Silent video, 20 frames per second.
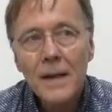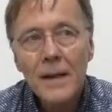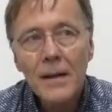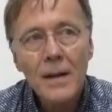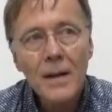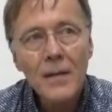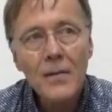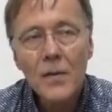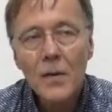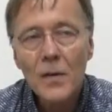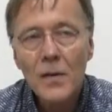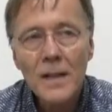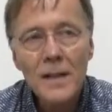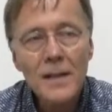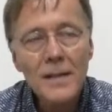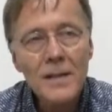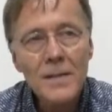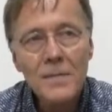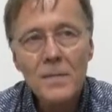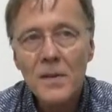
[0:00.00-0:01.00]
I'm
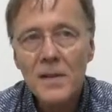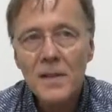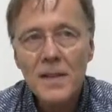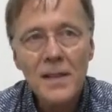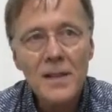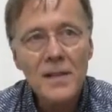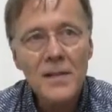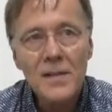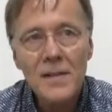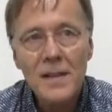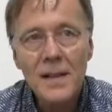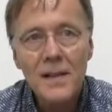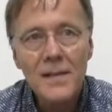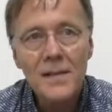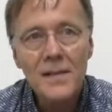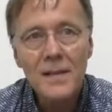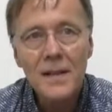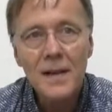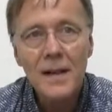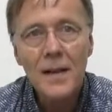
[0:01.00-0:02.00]
only a spontaneous
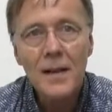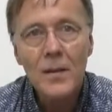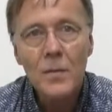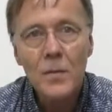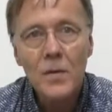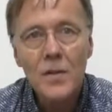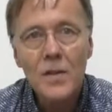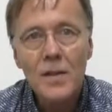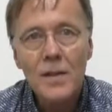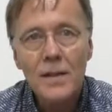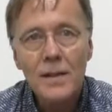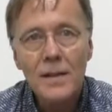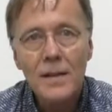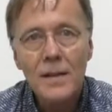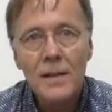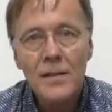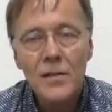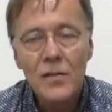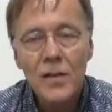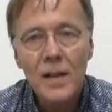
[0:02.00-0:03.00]
answer. I would
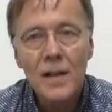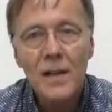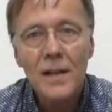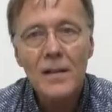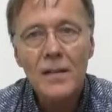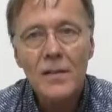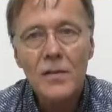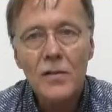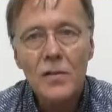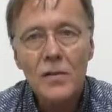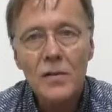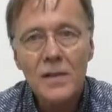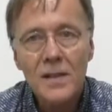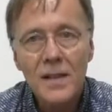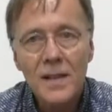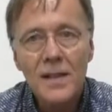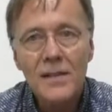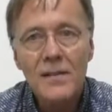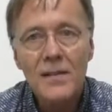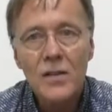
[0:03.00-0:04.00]
try to
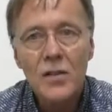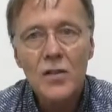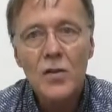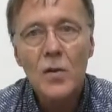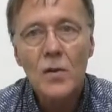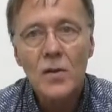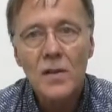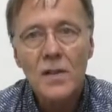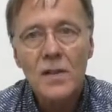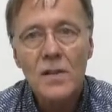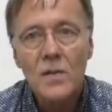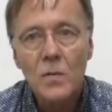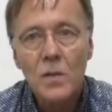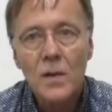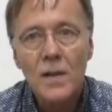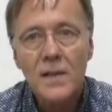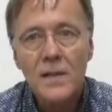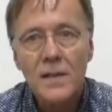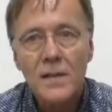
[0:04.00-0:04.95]
take the shortest one.